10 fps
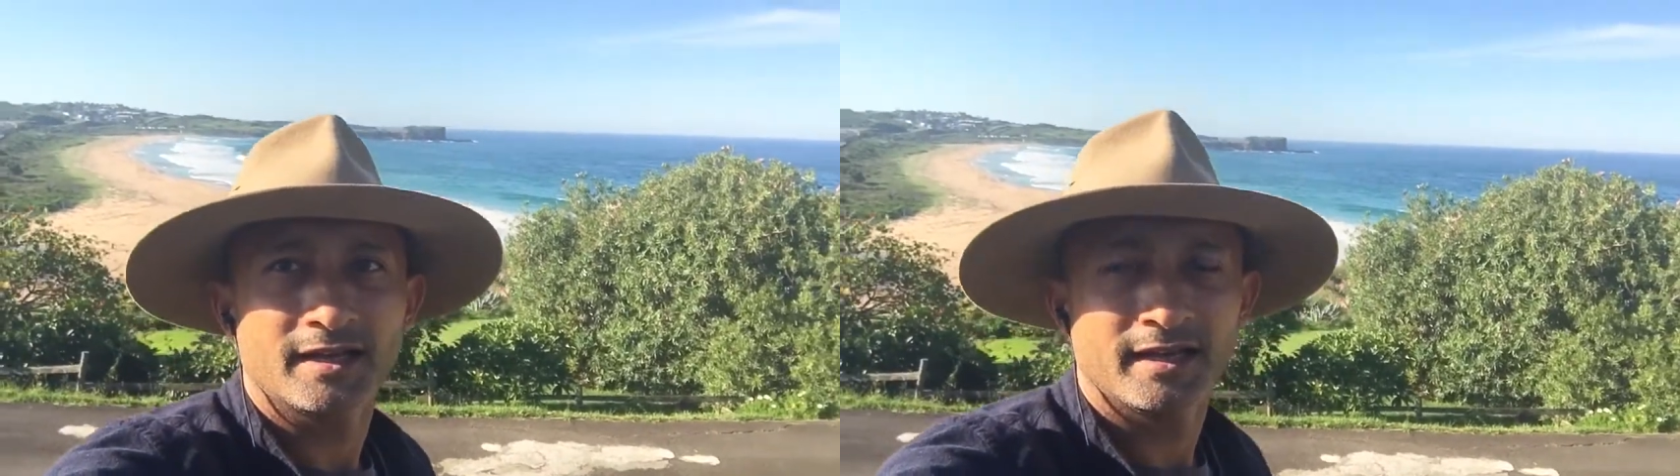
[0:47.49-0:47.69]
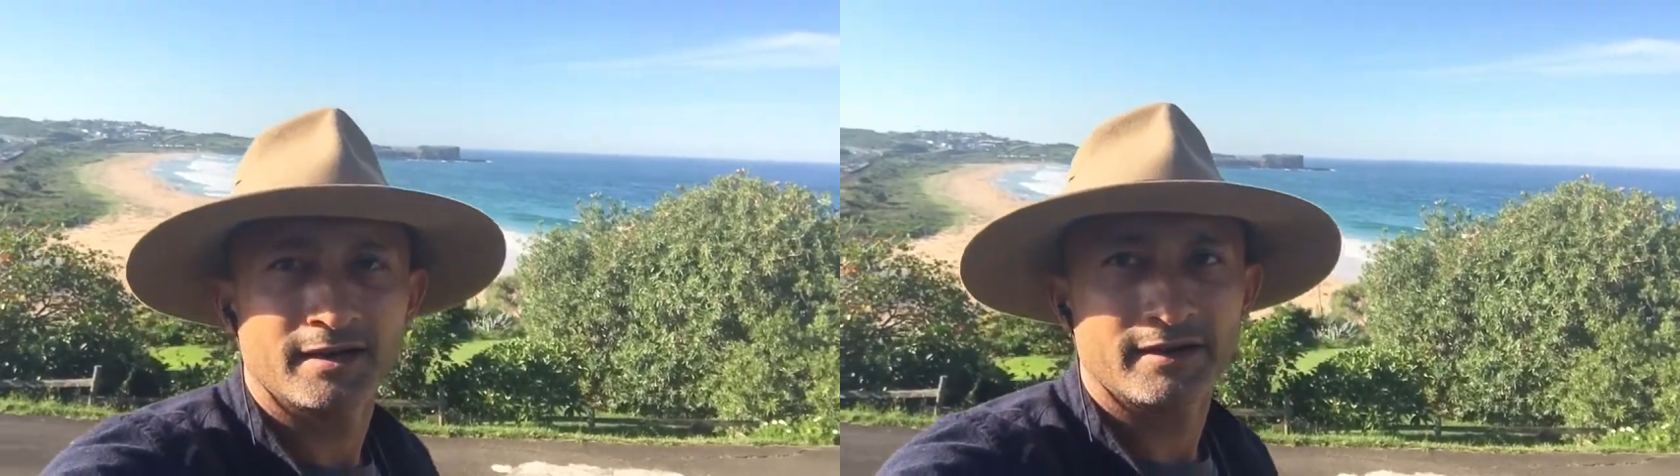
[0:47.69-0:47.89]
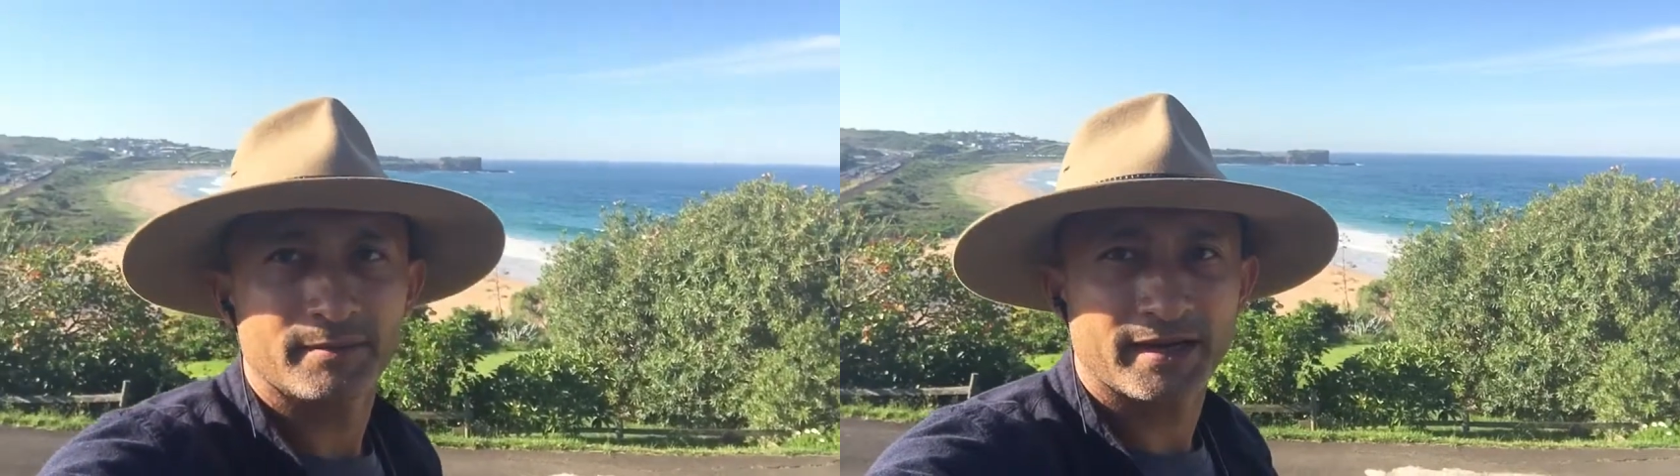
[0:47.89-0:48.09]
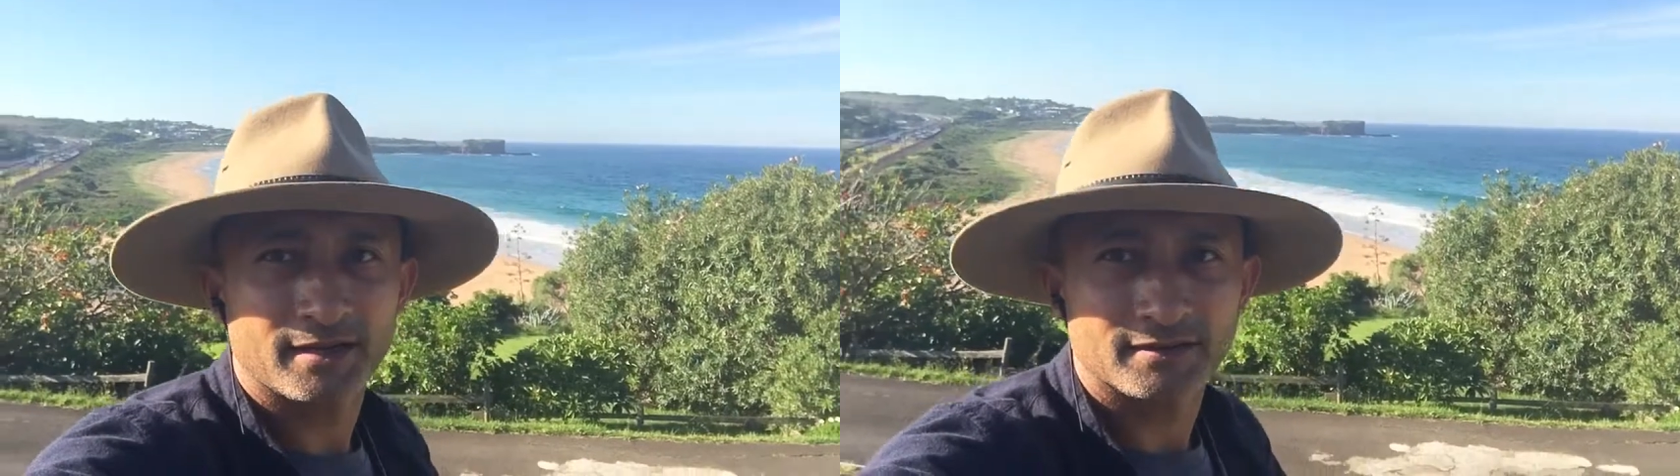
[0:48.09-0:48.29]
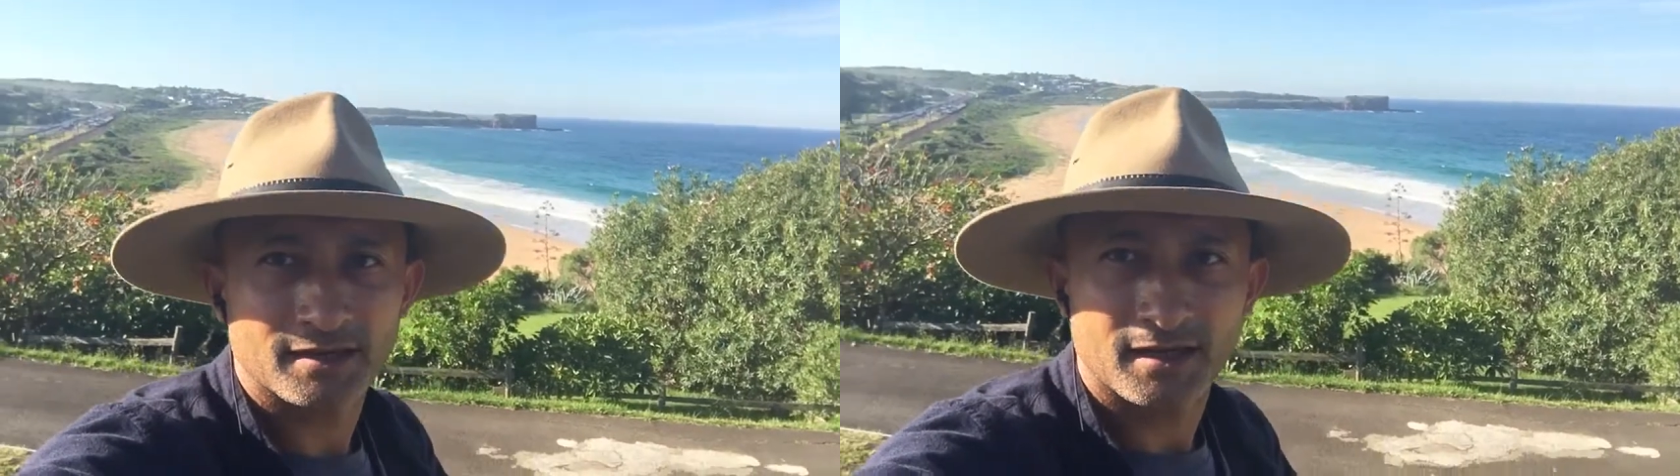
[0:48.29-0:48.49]
caring
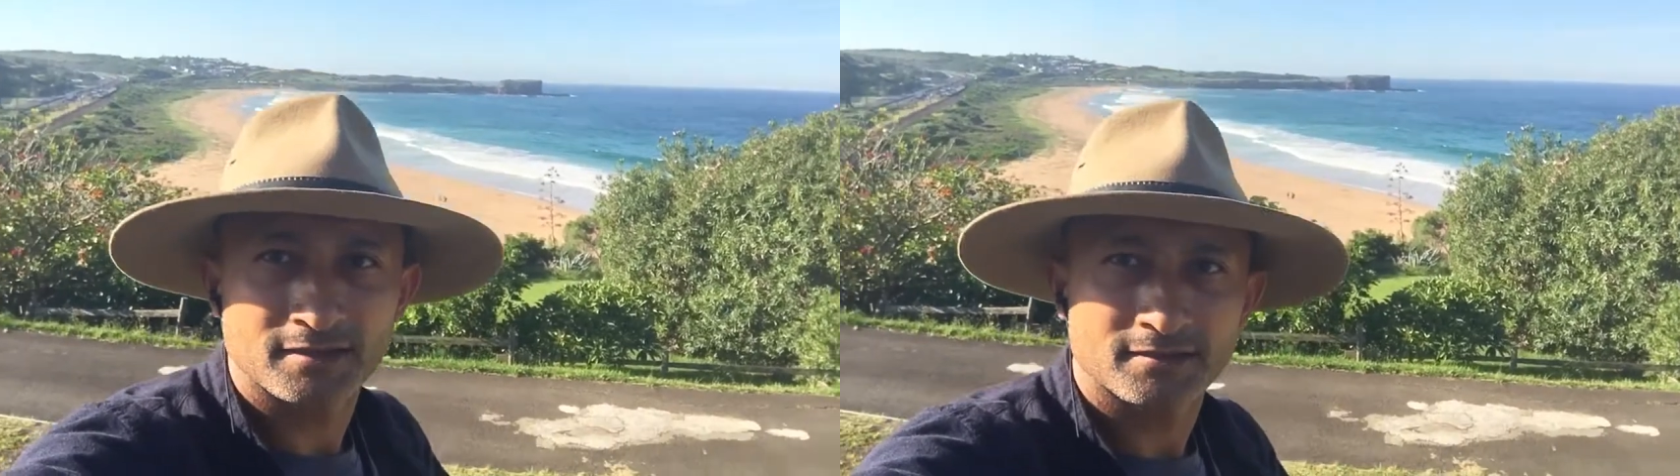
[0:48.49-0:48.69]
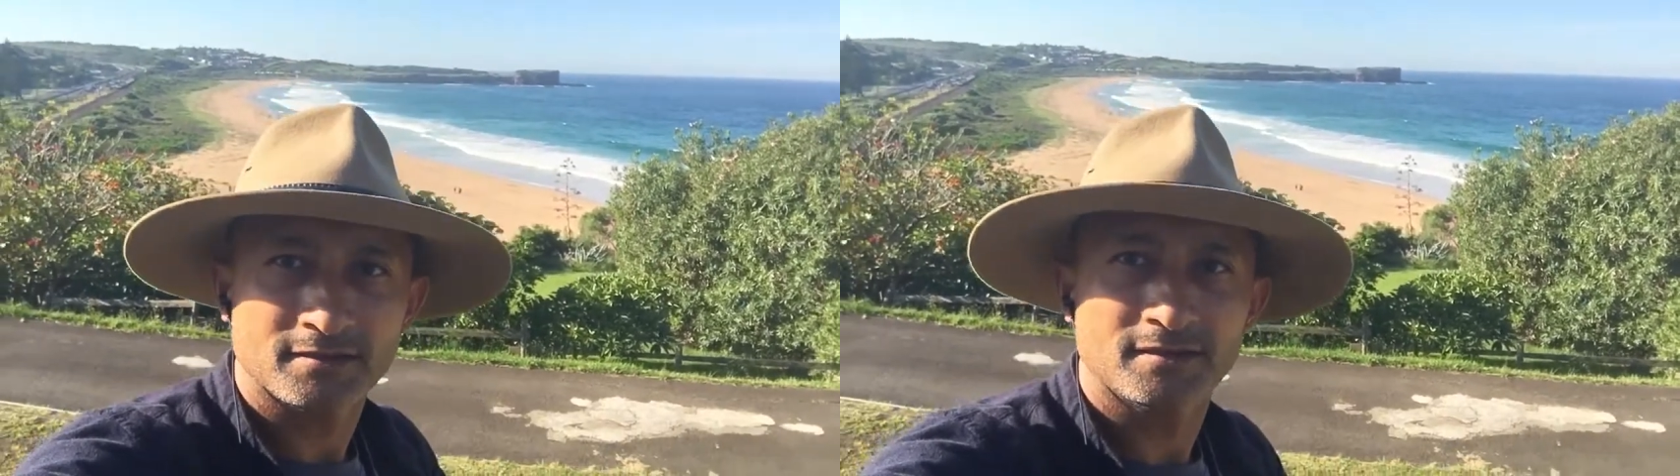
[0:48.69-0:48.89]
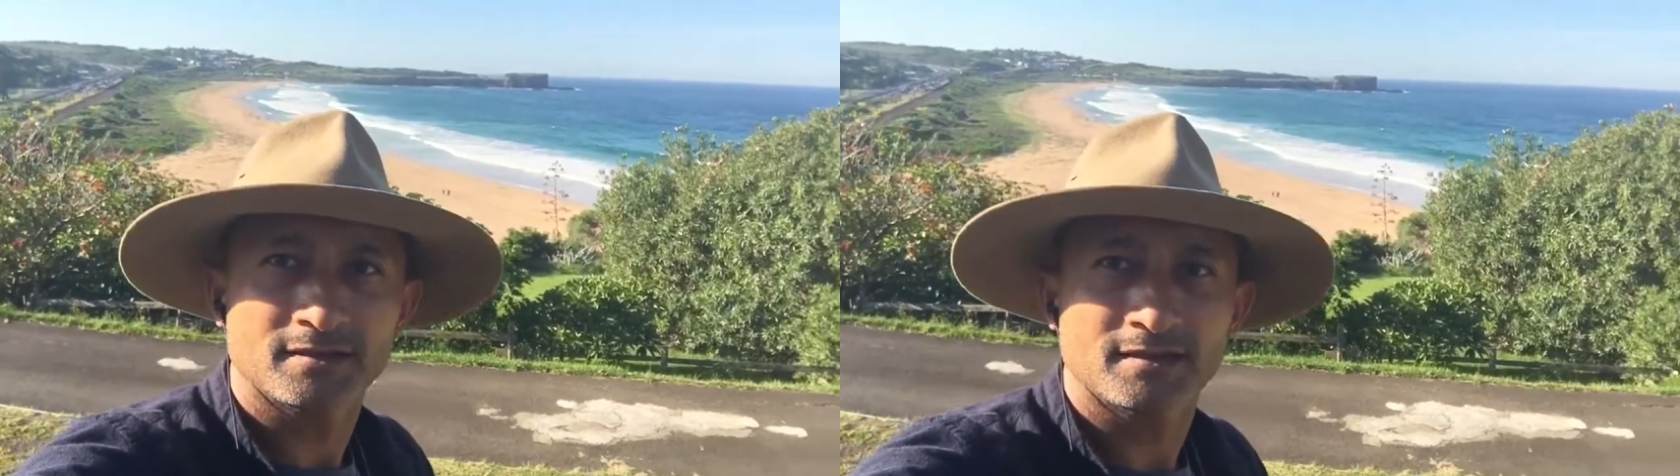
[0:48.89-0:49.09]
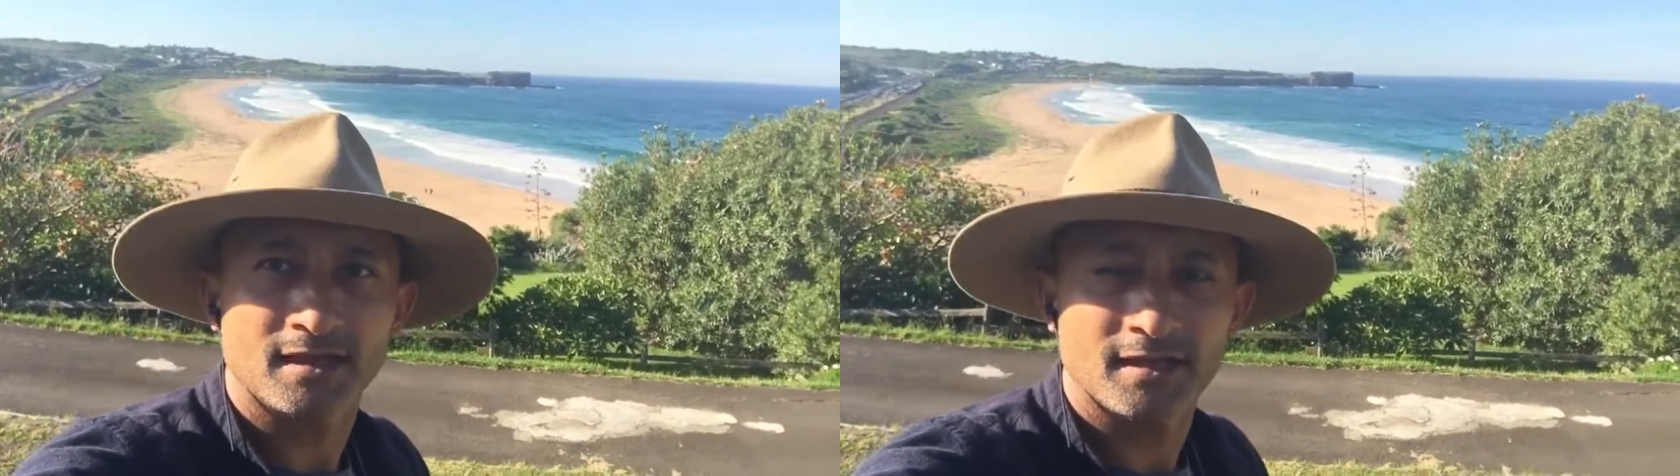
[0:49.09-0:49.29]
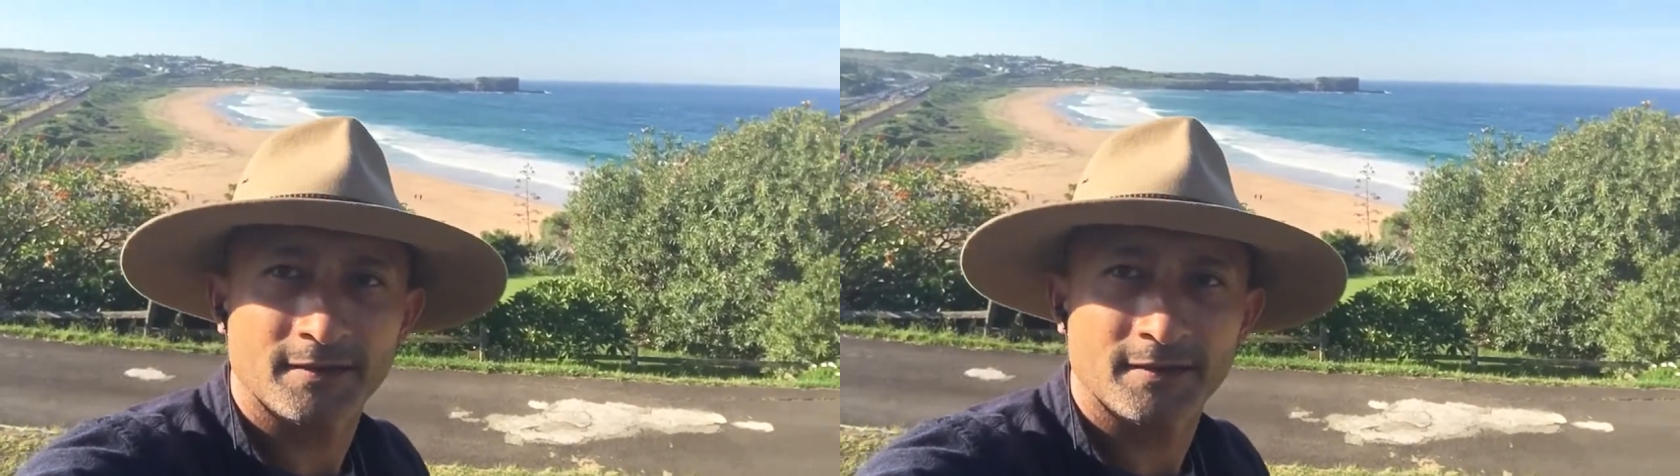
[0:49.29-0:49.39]
about others